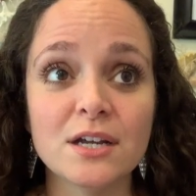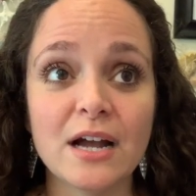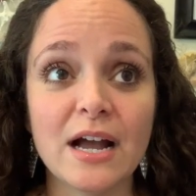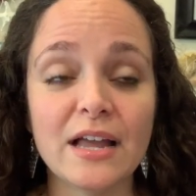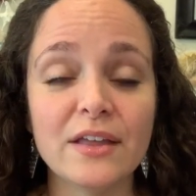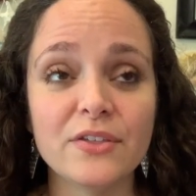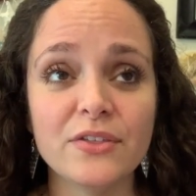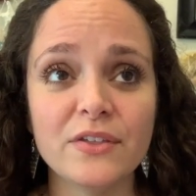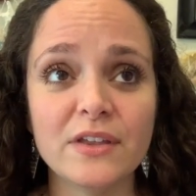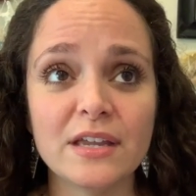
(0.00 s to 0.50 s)

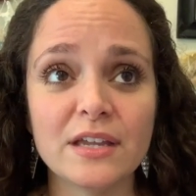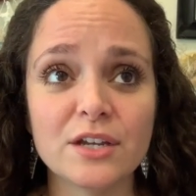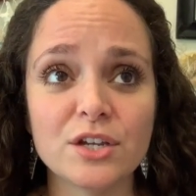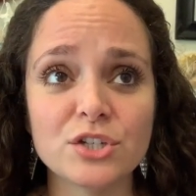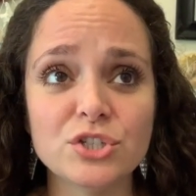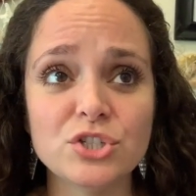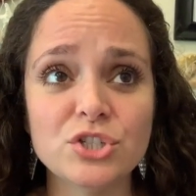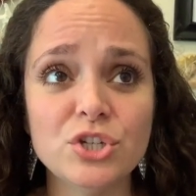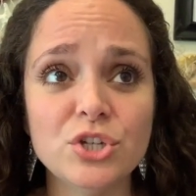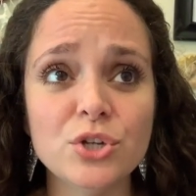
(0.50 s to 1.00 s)
I think,
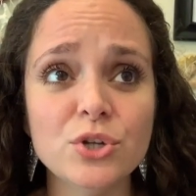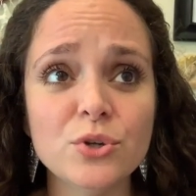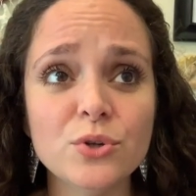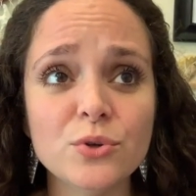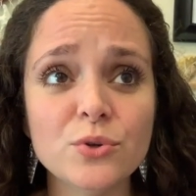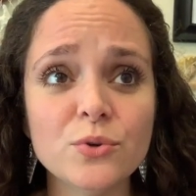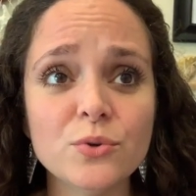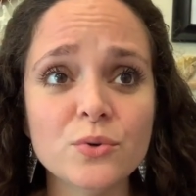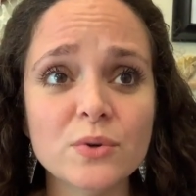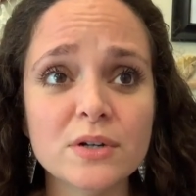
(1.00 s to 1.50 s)

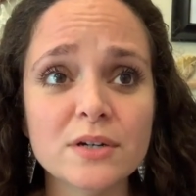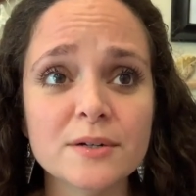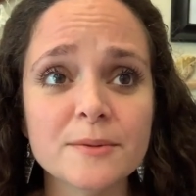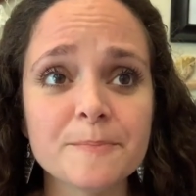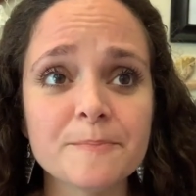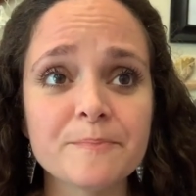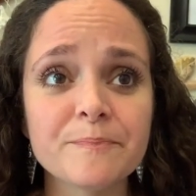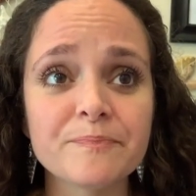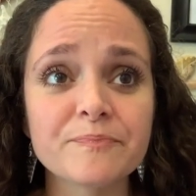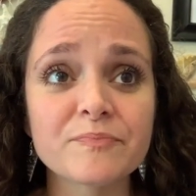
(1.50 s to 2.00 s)
2
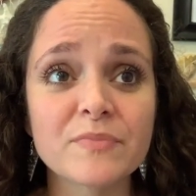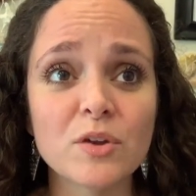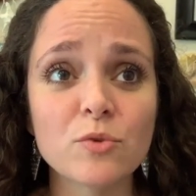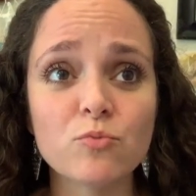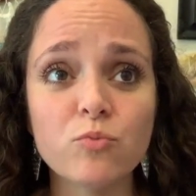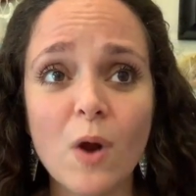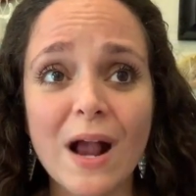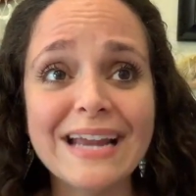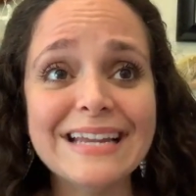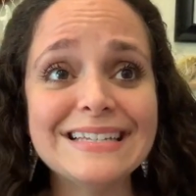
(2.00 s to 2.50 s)

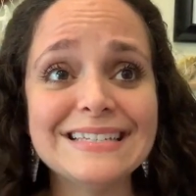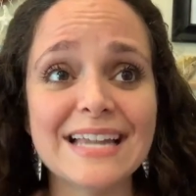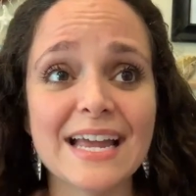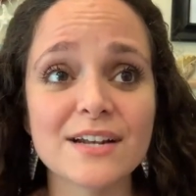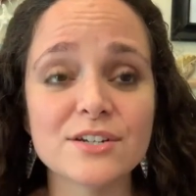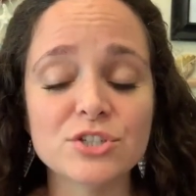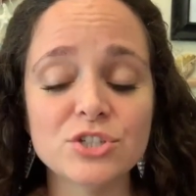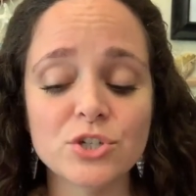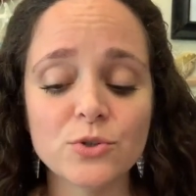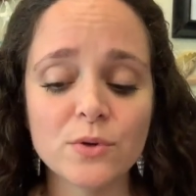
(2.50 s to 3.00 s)
right
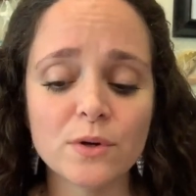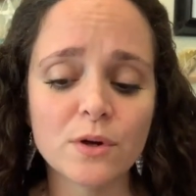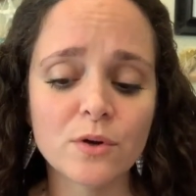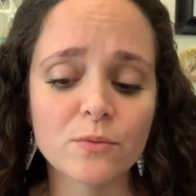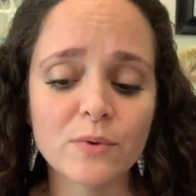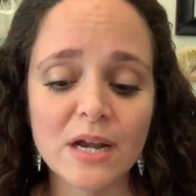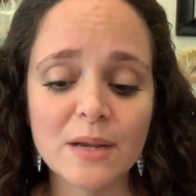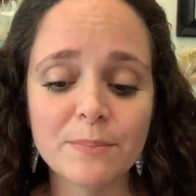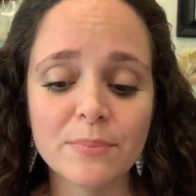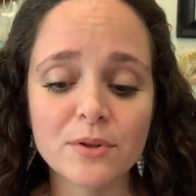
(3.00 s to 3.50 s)
next to it or
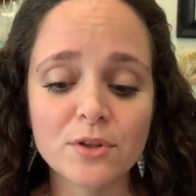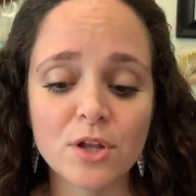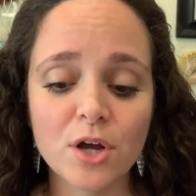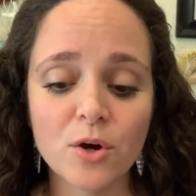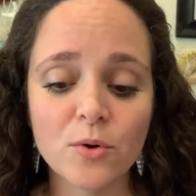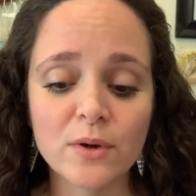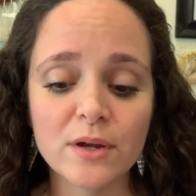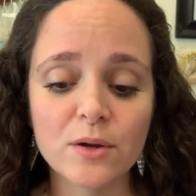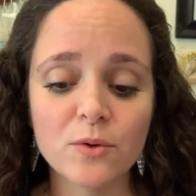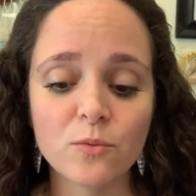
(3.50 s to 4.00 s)
right
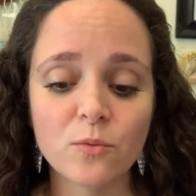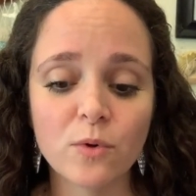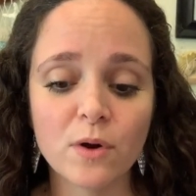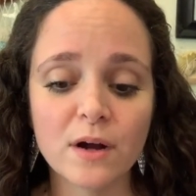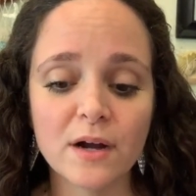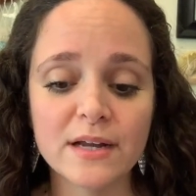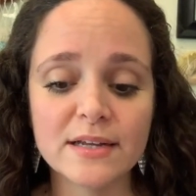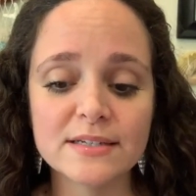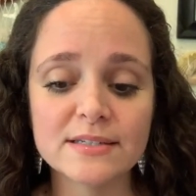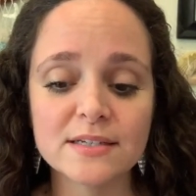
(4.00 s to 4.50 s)
below it
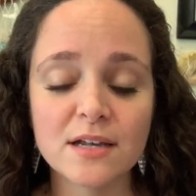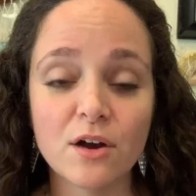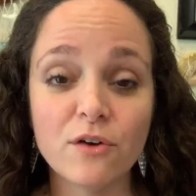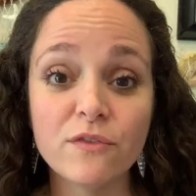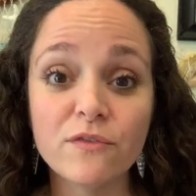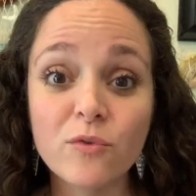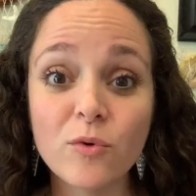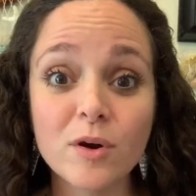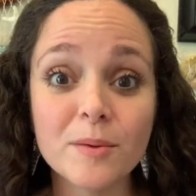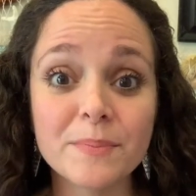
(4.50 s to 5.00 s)
was a
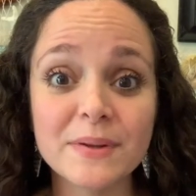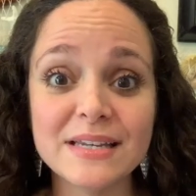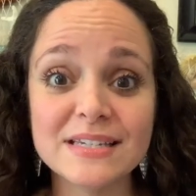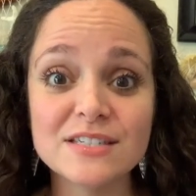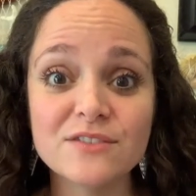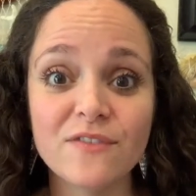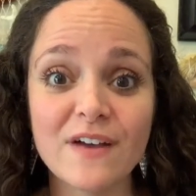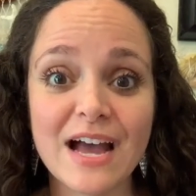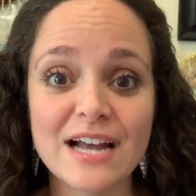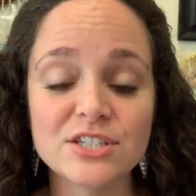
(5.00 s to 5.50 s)

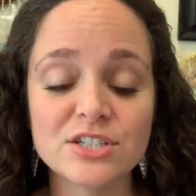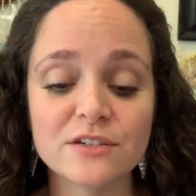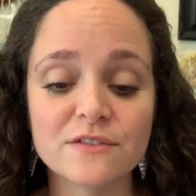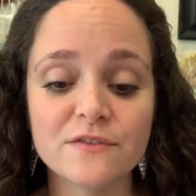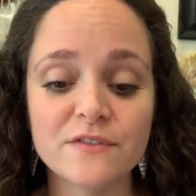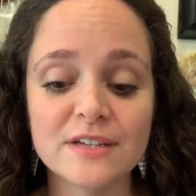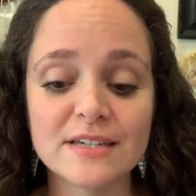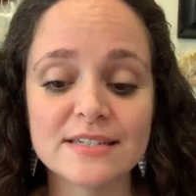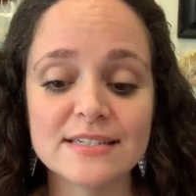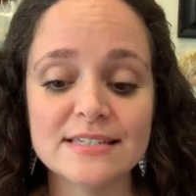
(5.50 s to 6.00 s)
4-piece Fashion
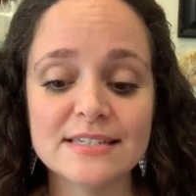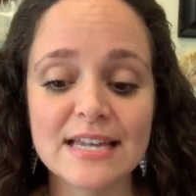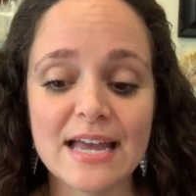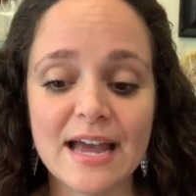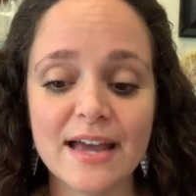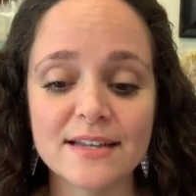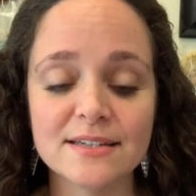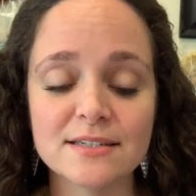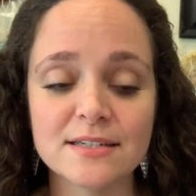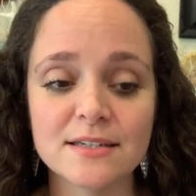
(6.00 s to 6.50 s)
Fix
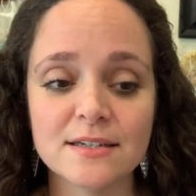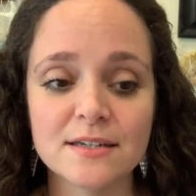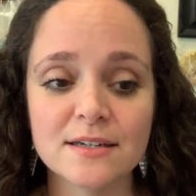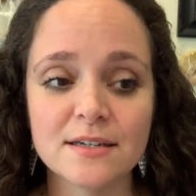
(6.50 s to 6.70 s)
set.